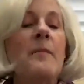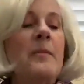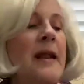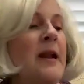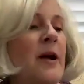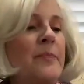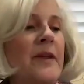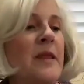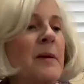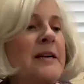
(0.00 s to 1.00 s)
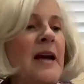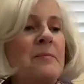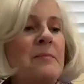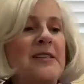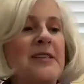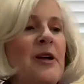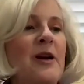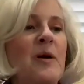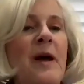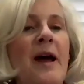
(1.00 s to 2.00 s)
But anyway, in the meantime, let's
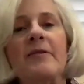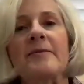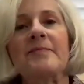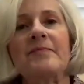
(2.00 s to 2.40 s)
talk about